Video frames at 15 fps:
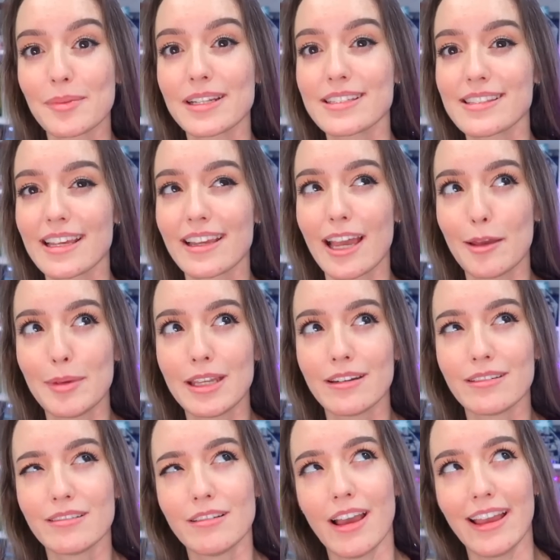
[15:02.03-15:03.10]
and he's like, I
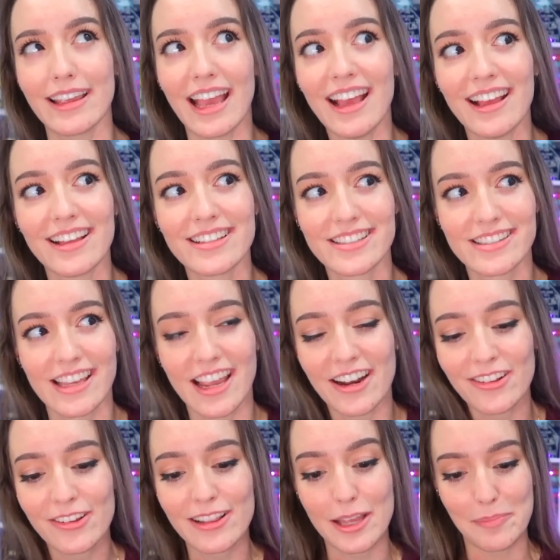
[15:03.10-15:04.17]
mean, I guess. They kind
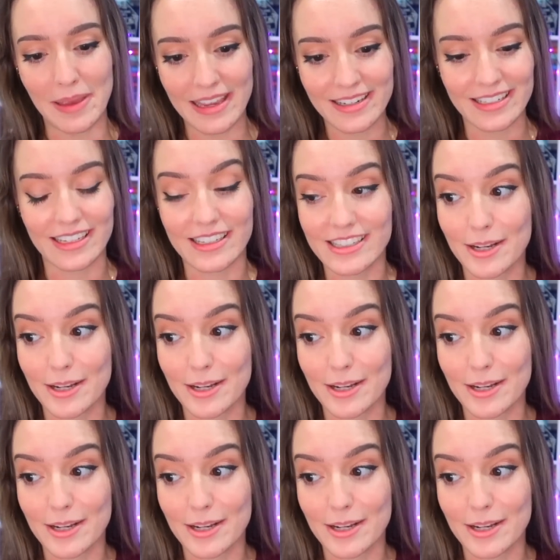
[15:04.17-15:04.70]
of look like bandies.